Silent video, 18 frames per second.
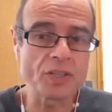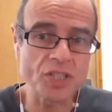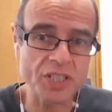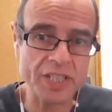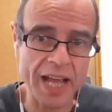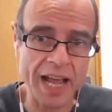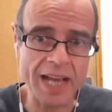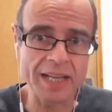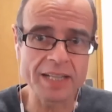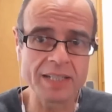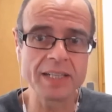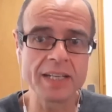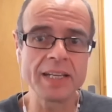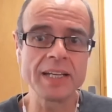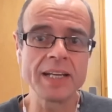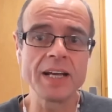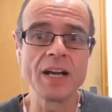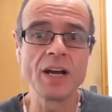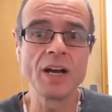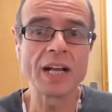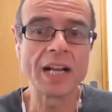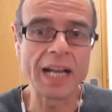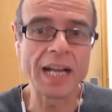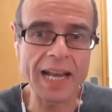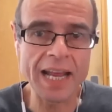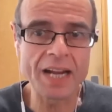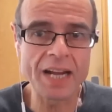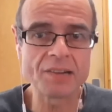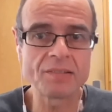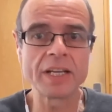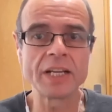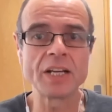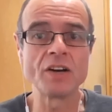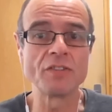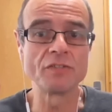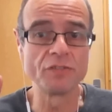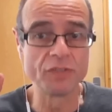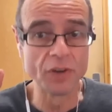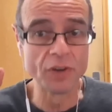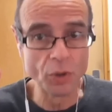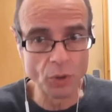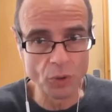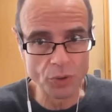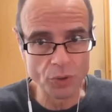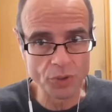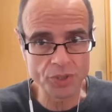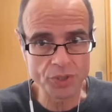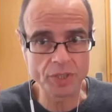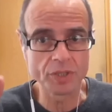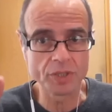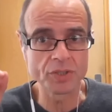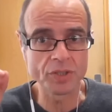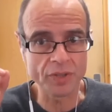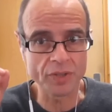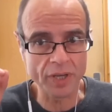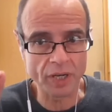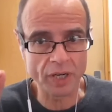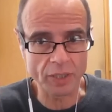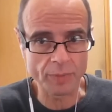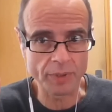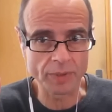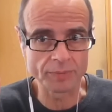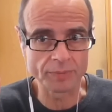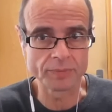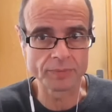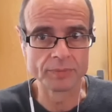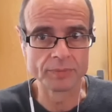standing glaring flaws to the argument?